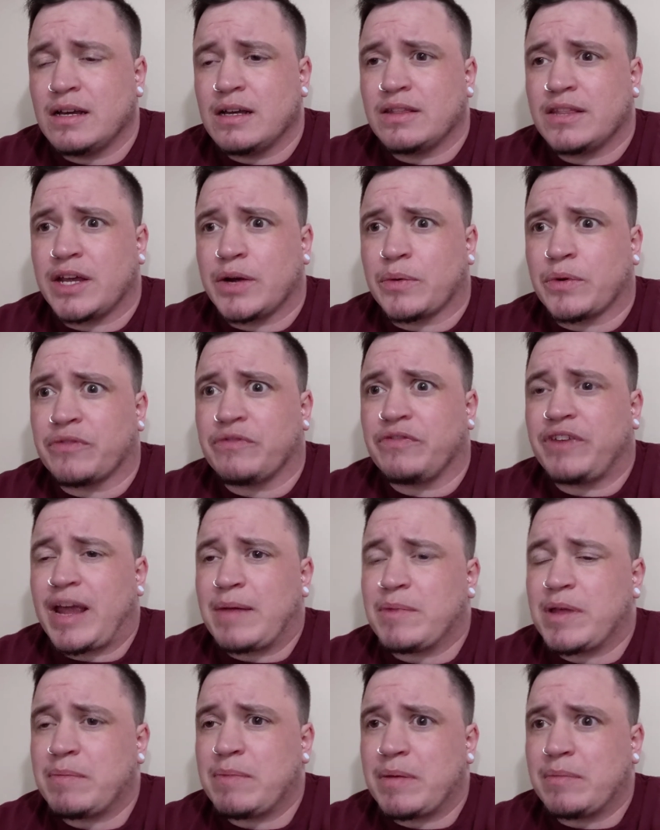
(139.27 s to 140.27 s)
There were
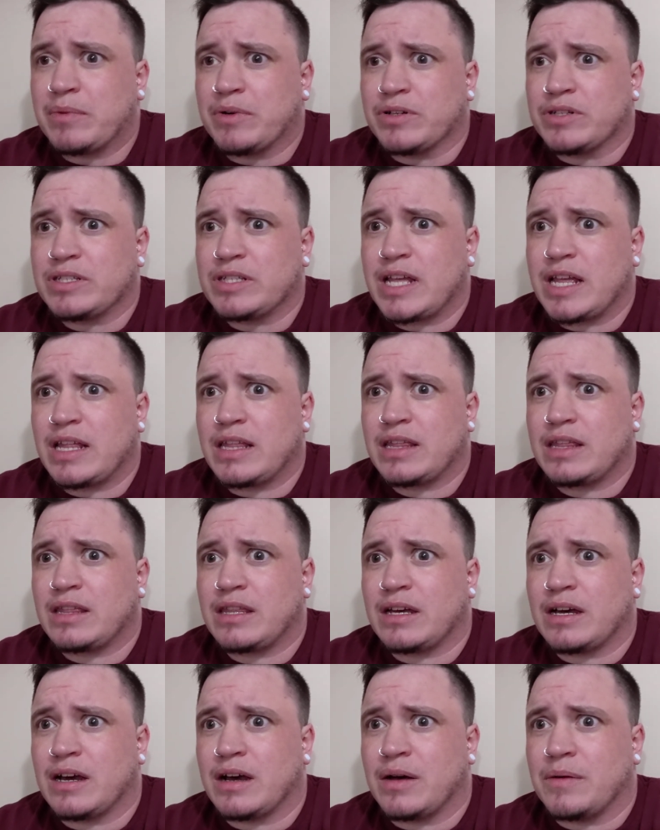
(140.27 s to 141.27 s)
family members that
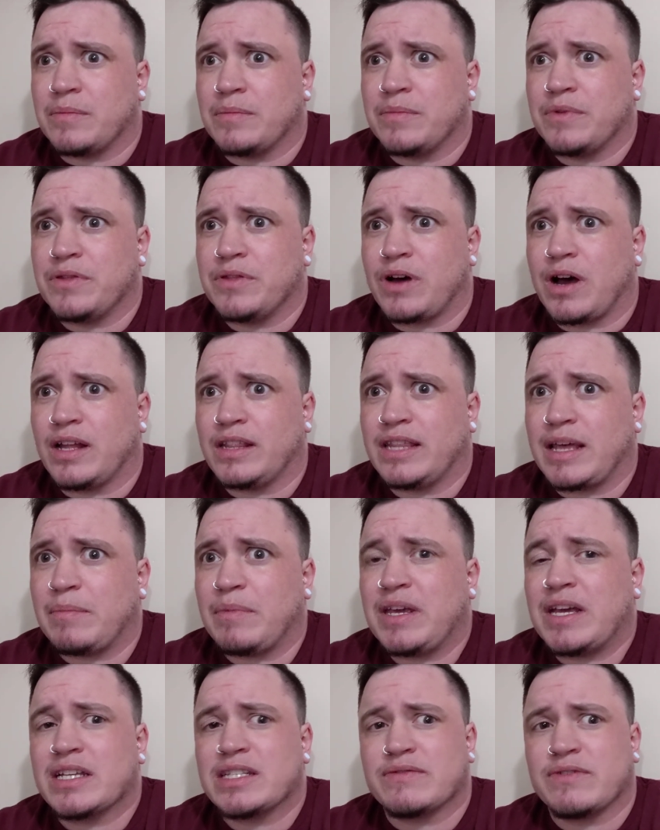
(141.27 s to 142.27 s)
thought that
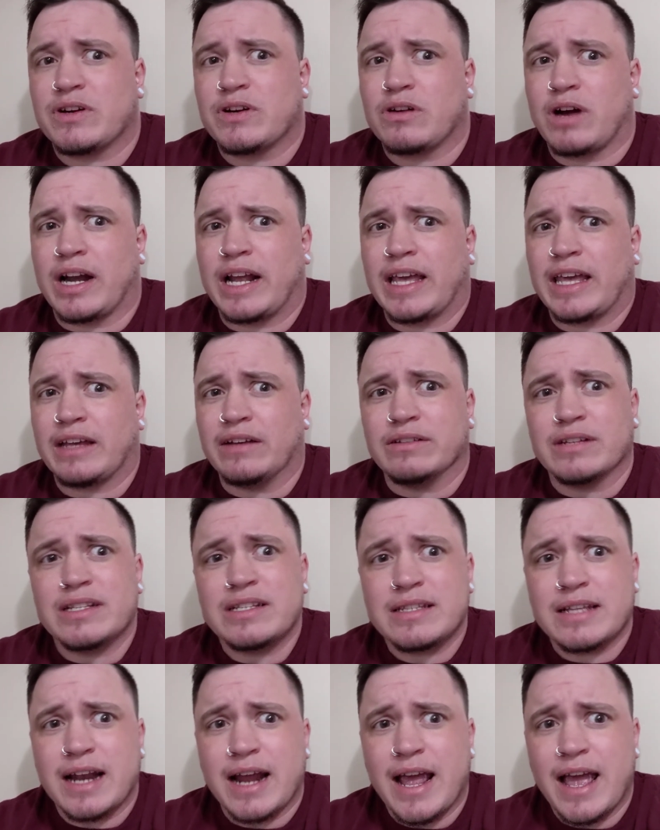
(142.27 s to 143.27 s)
because of a chronic illness
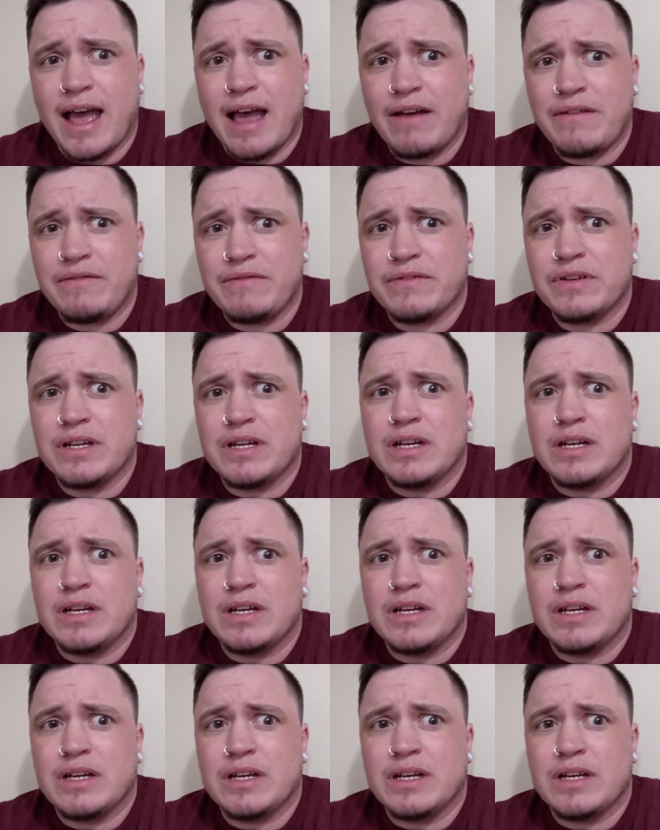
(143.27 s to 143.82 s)
that I have,